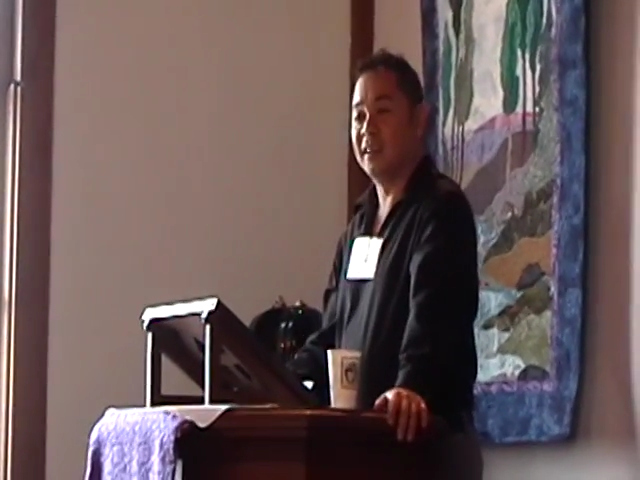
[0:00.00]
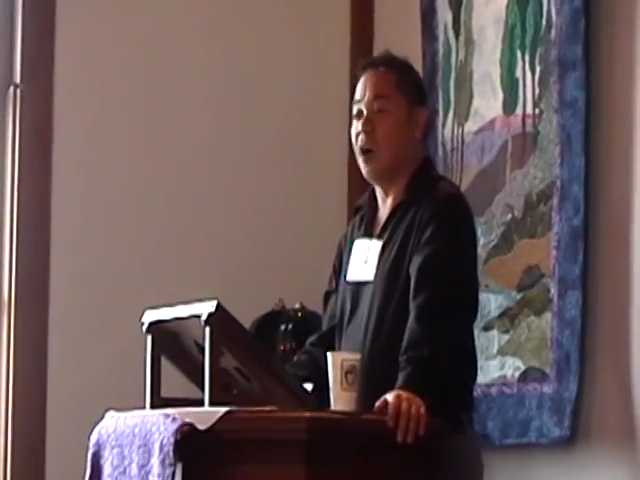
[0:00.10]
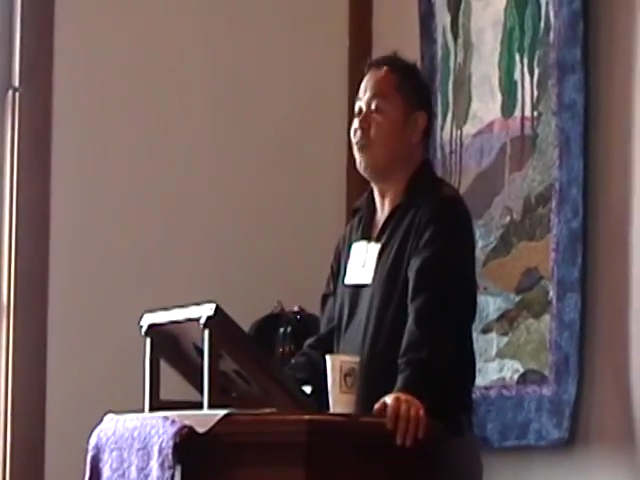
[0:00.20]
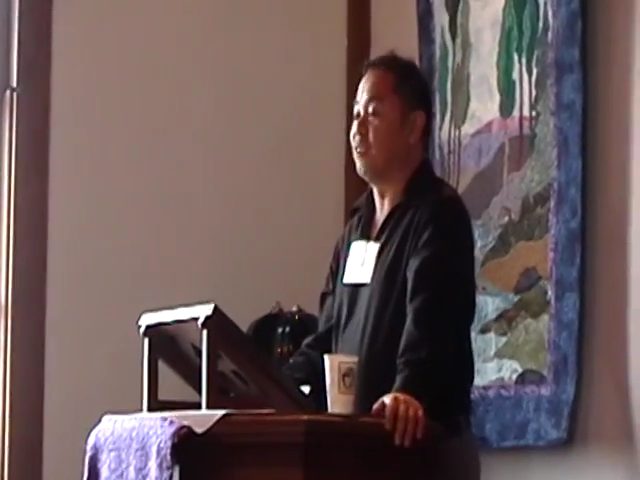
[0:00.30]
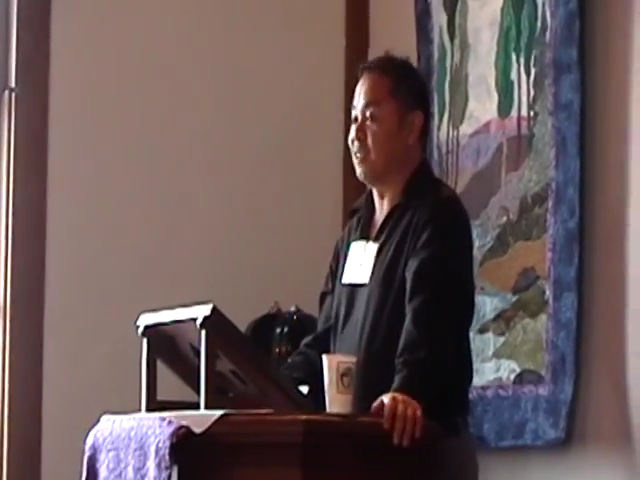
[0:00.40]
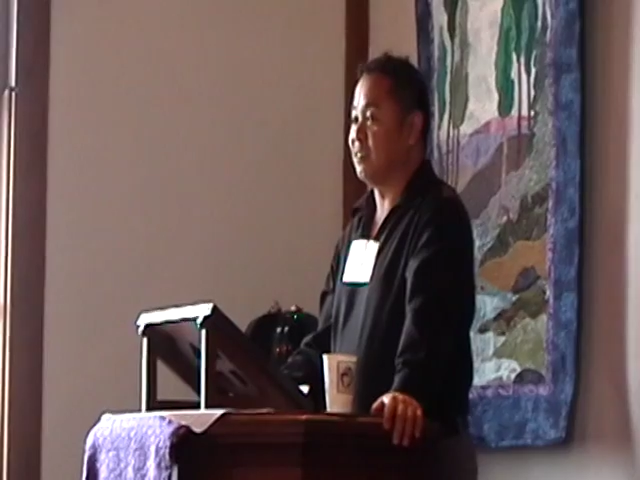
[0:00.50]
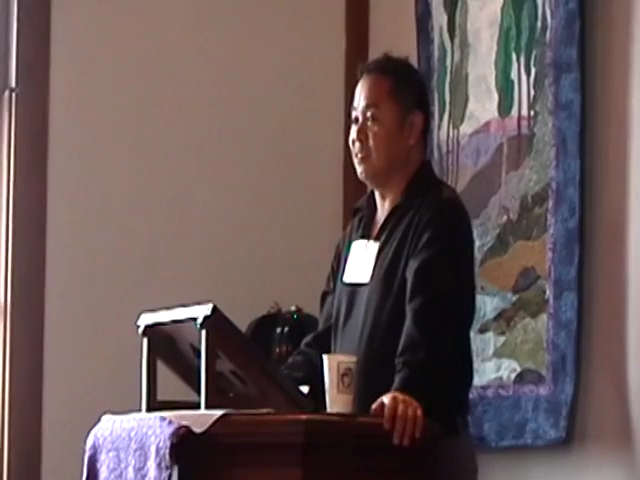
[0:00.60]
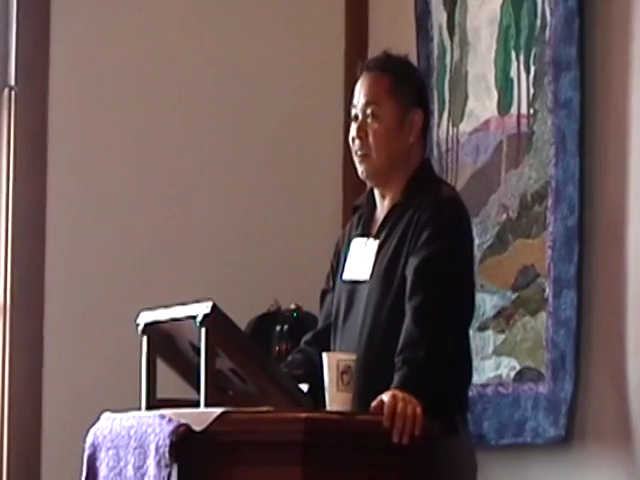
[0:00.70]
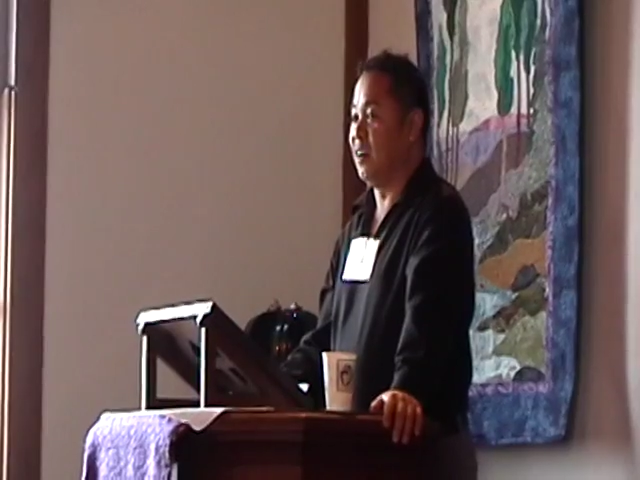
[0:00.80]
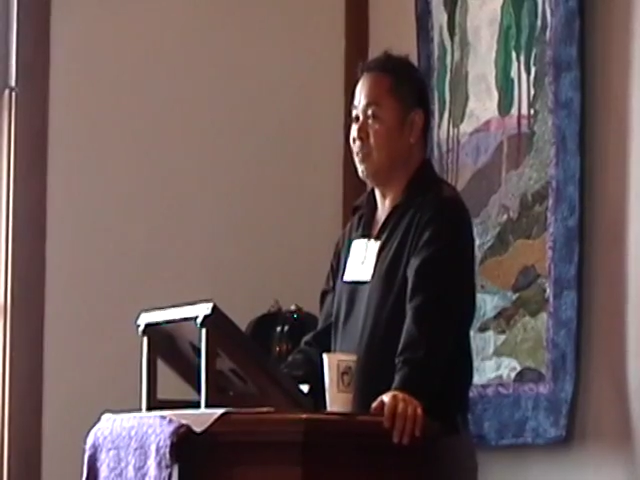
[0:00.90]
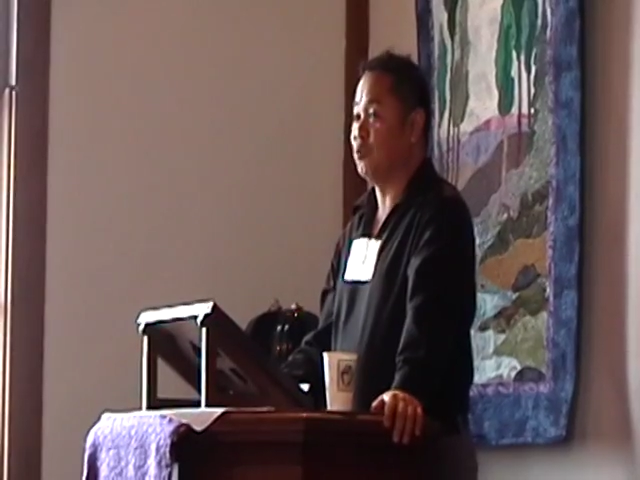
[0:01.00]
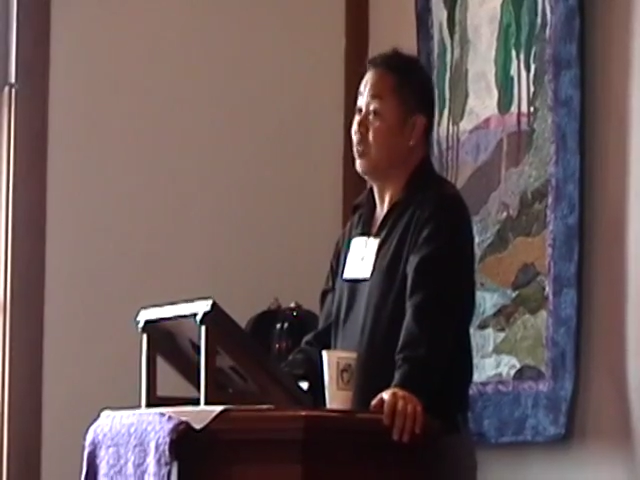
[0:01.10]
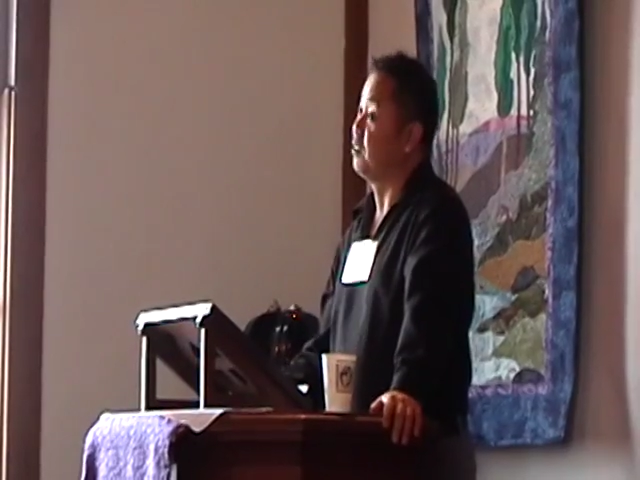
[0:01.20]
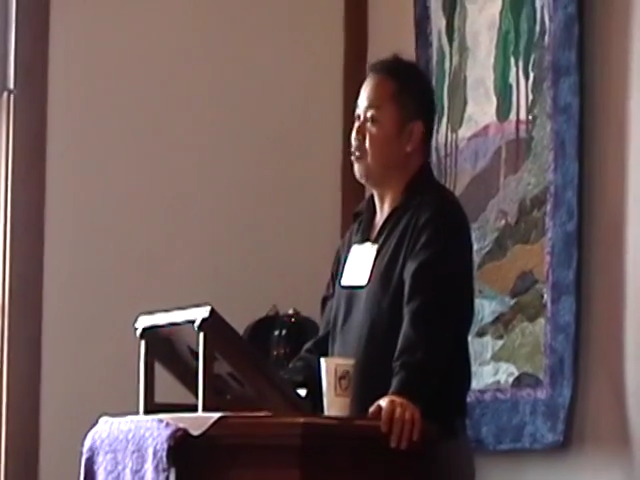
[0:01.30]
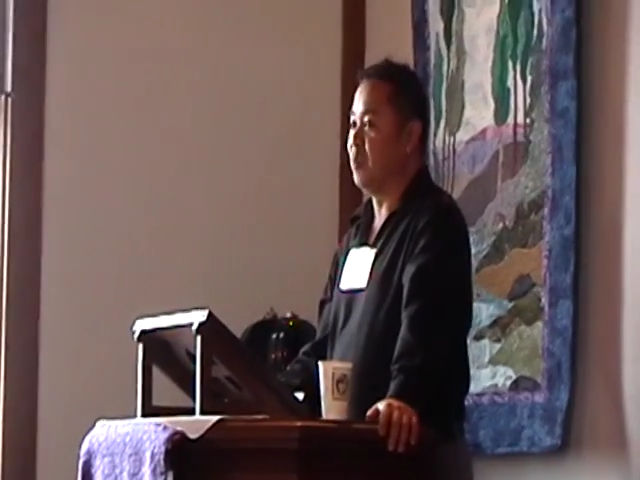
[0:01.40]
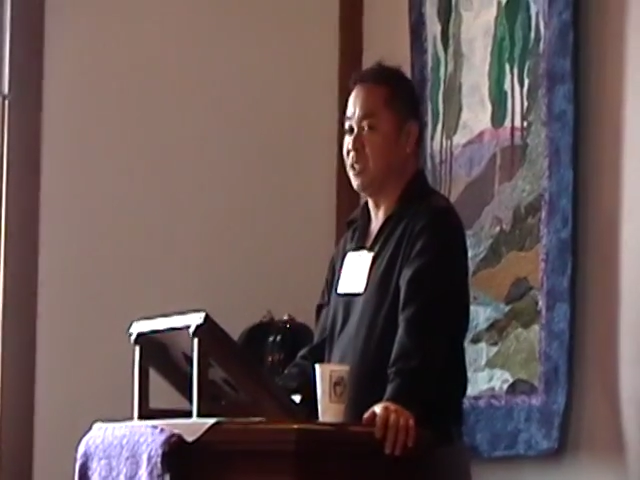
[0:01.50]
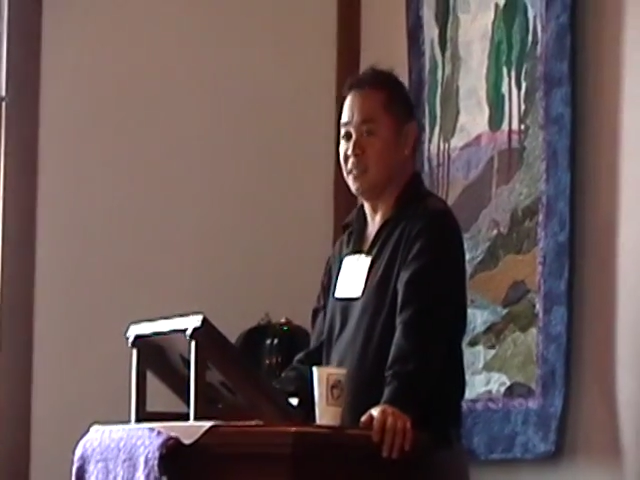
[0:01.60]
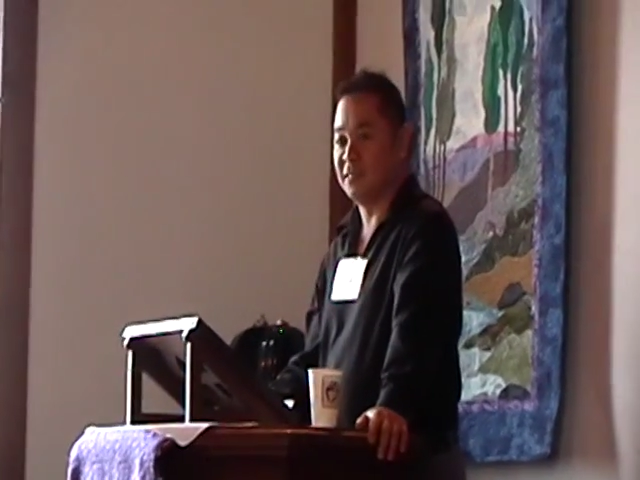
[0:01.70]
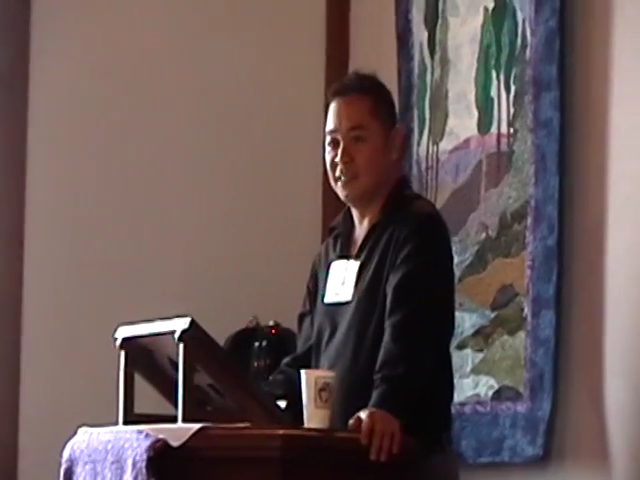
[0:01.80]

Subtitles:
conflict transformation.